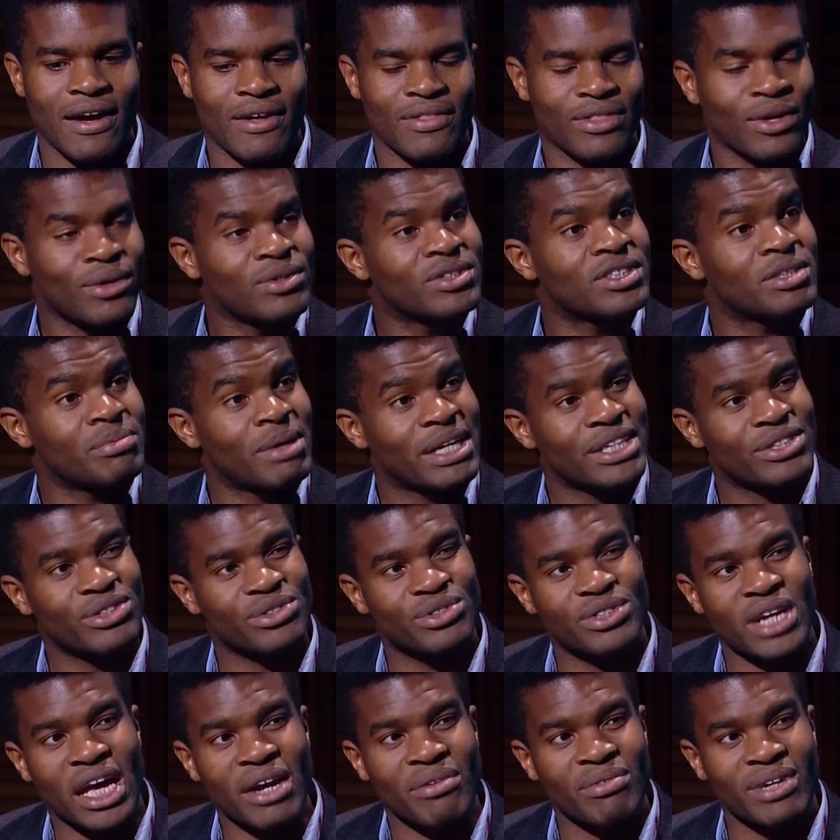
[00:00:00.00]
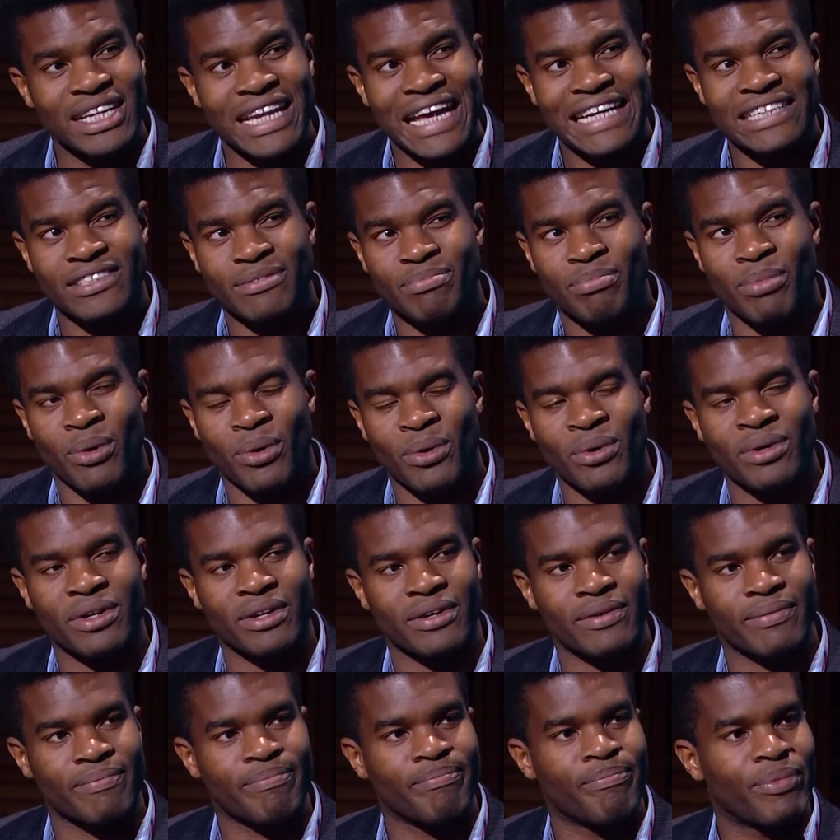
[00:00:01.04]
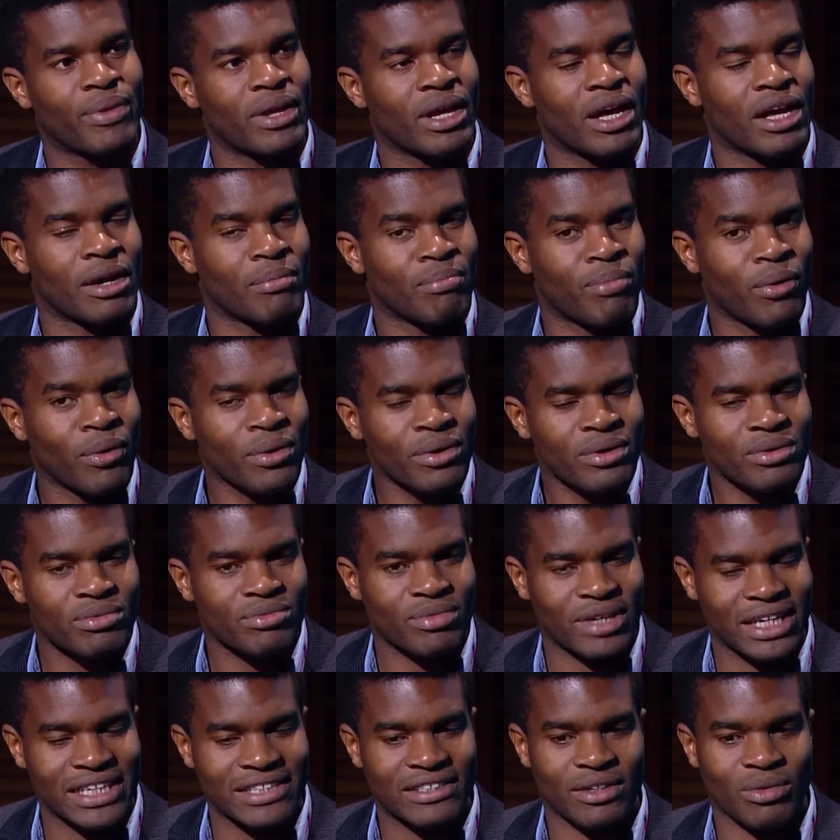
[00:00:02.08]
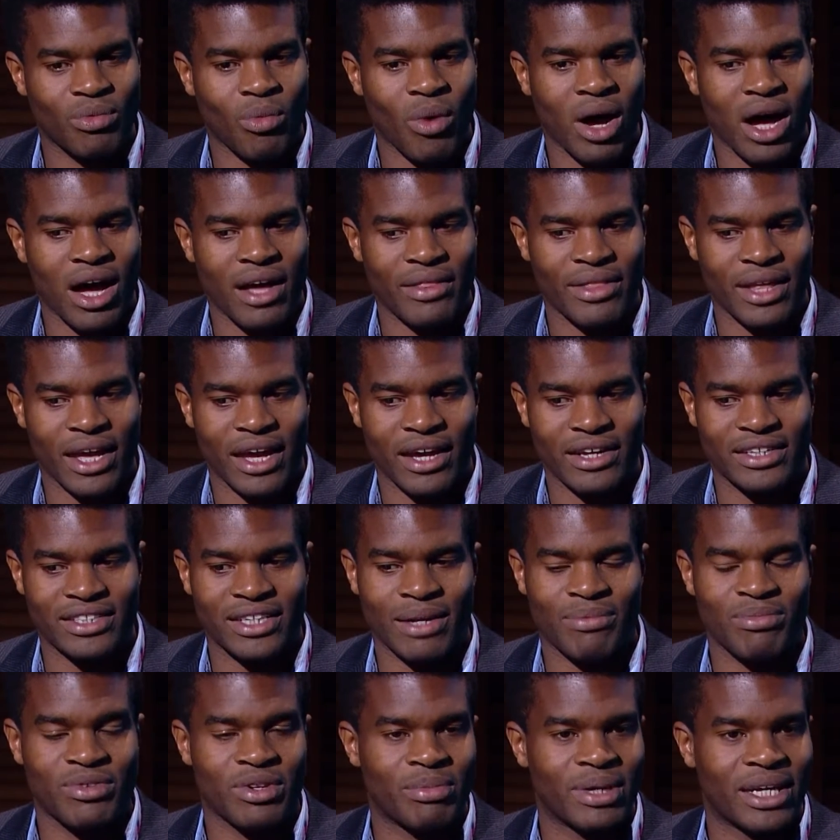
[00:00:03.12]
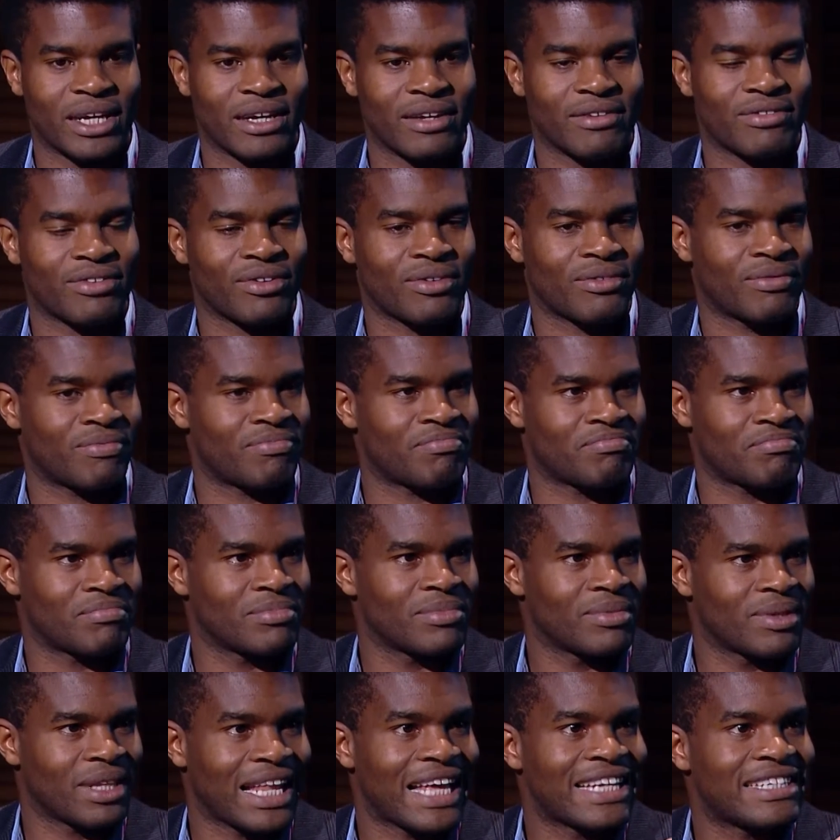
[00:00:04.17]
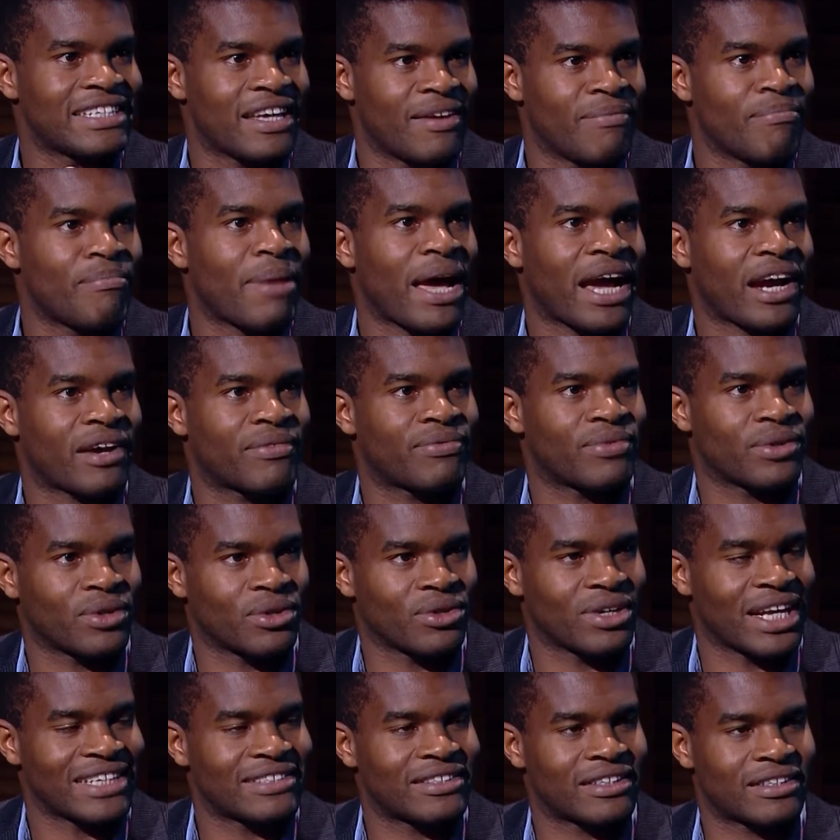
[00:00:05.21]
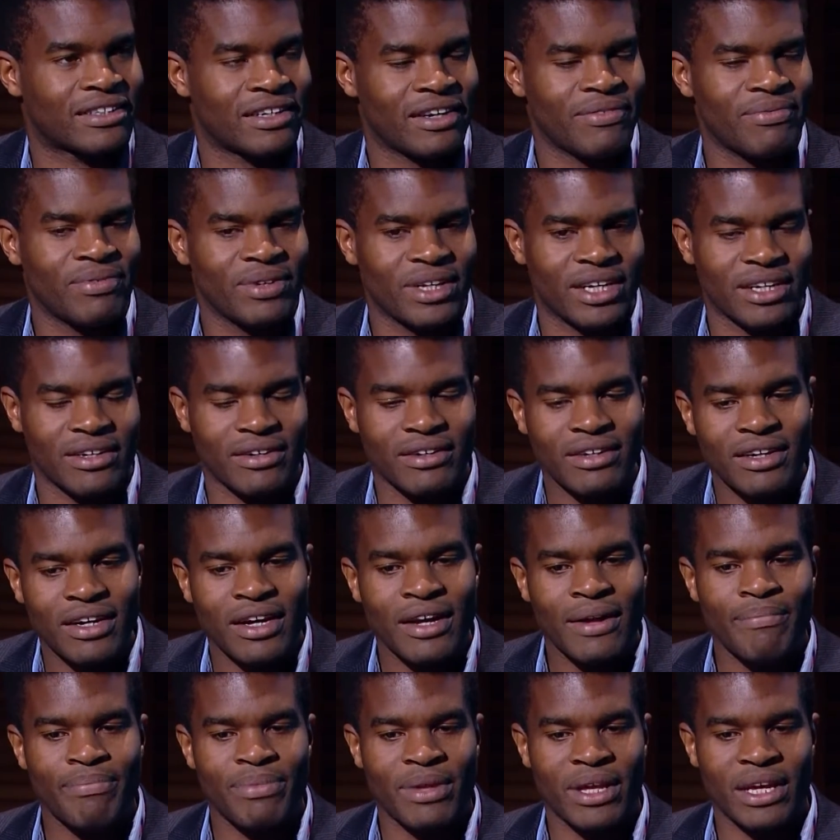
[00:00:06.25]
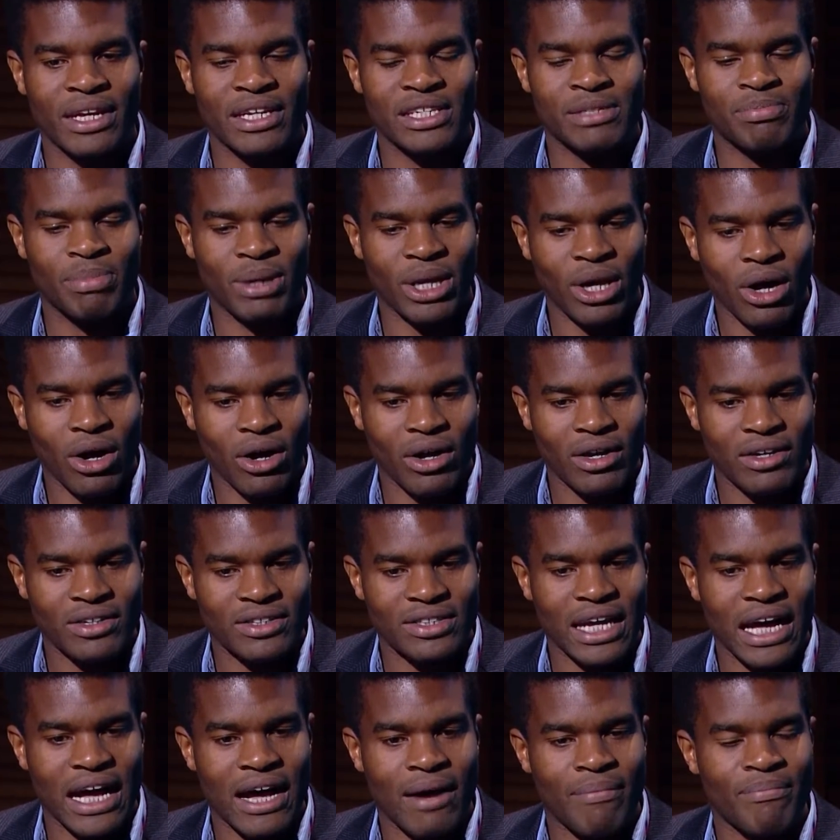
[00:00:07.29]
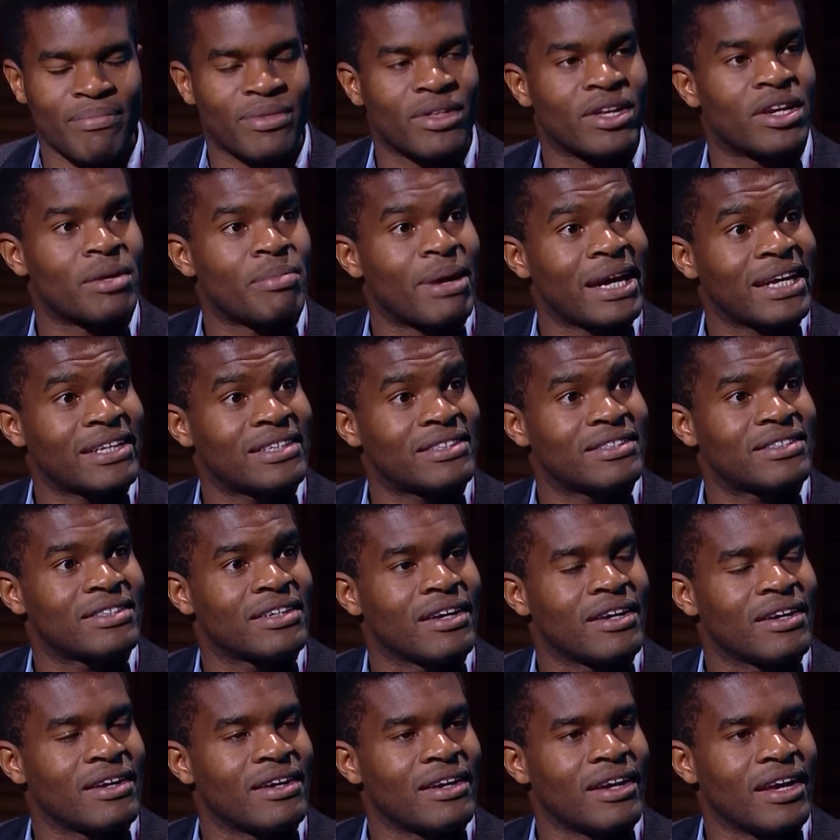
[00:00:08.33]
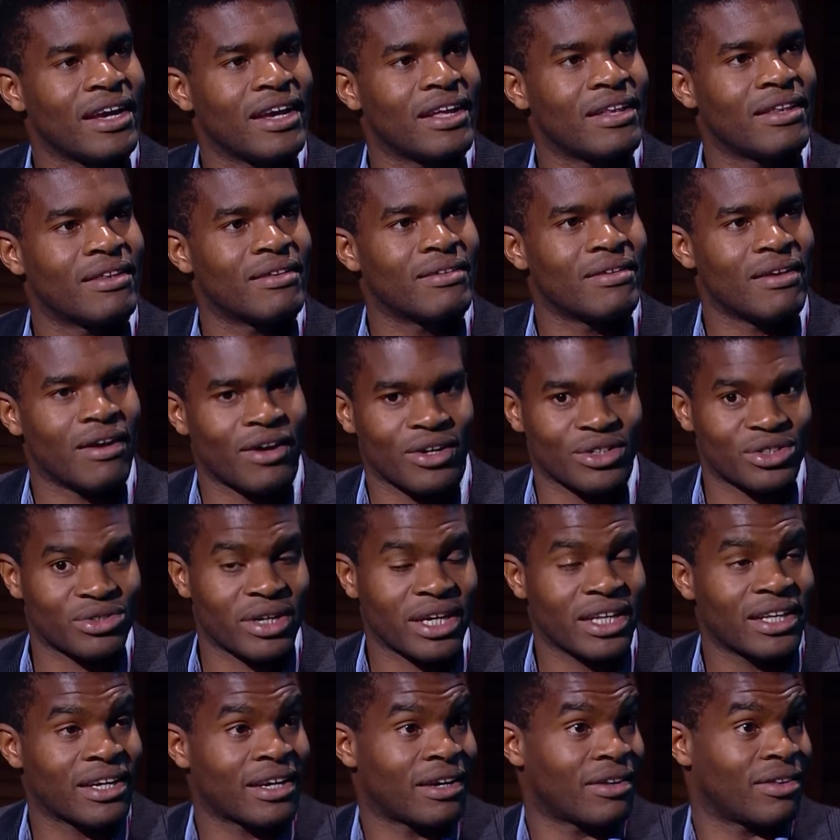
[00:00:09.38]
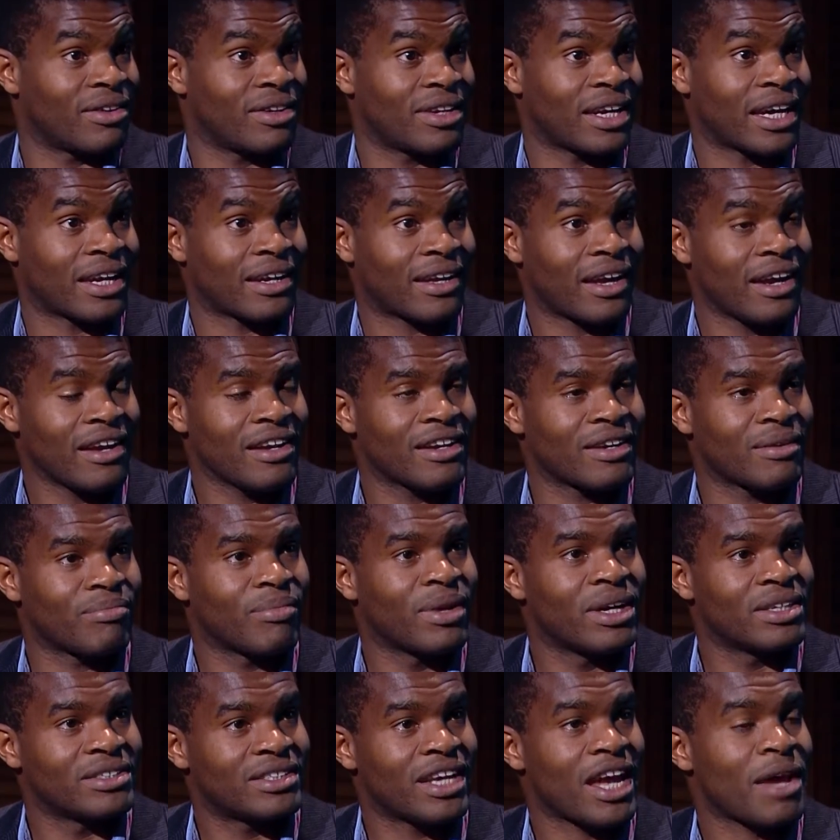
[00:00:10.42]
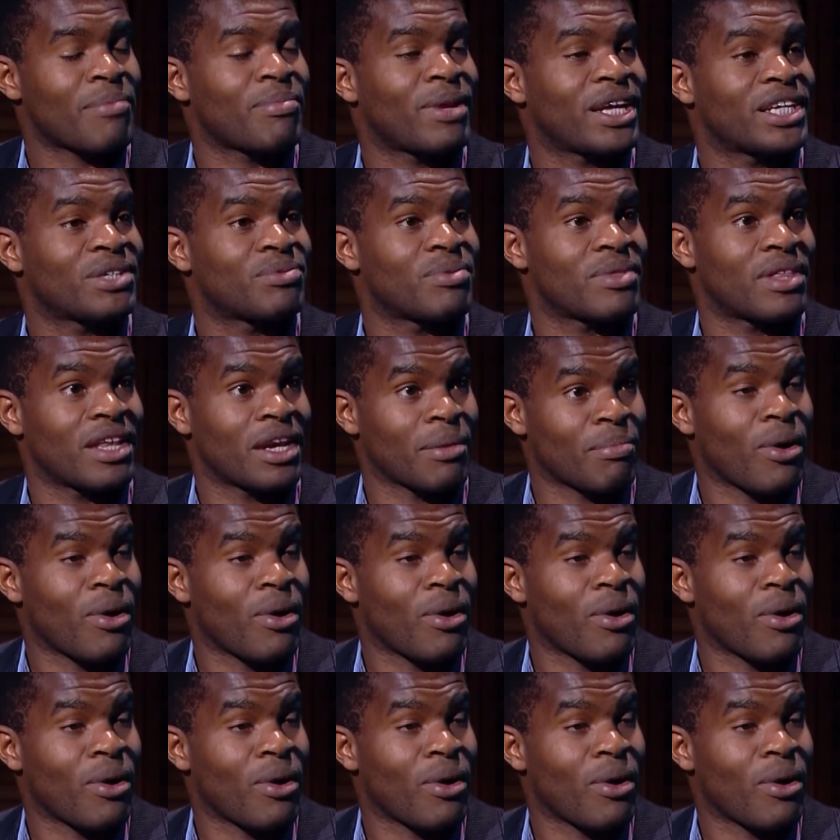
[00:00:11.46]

those debates are generally less important. An important reason why they seem to be sort of less impactful or less significant is because the debates in Australia and the United Kingdom take place within a